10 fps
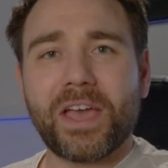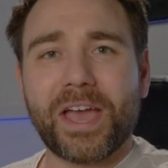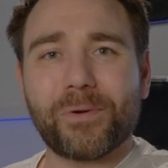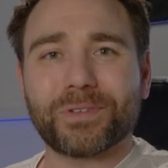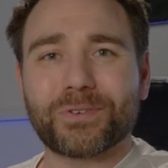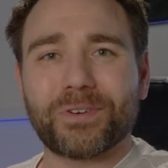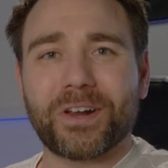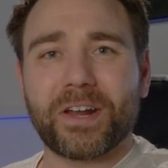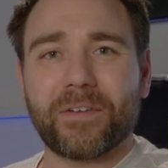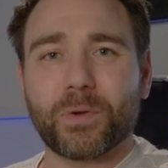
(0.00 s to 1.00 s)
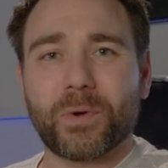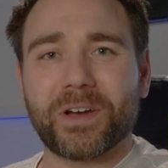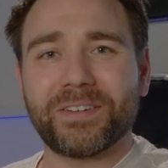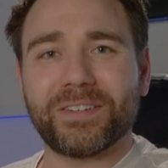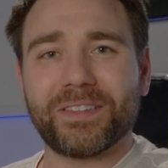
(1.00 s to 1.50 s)
Hey, what's going on
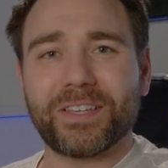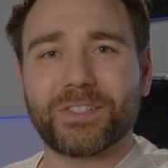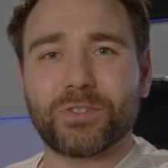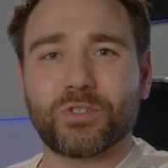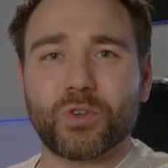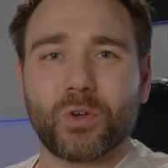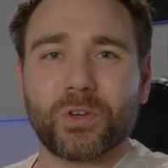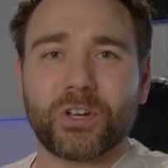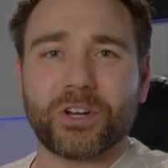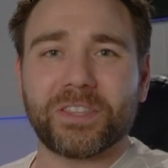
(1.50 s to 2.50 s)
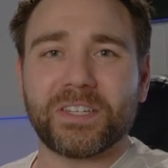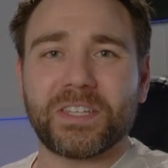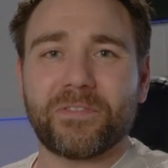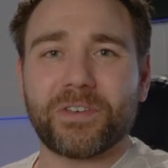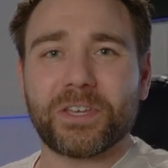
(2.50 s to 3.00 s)
everyone? This is Joel here at the
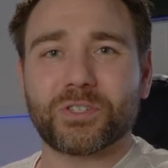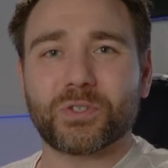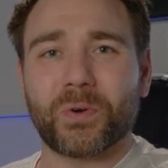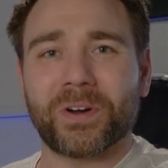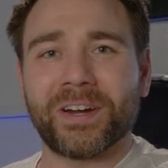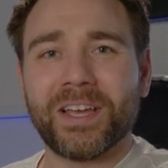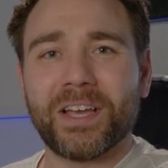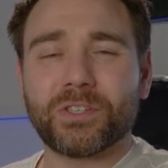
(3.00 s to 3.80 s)
DVE store.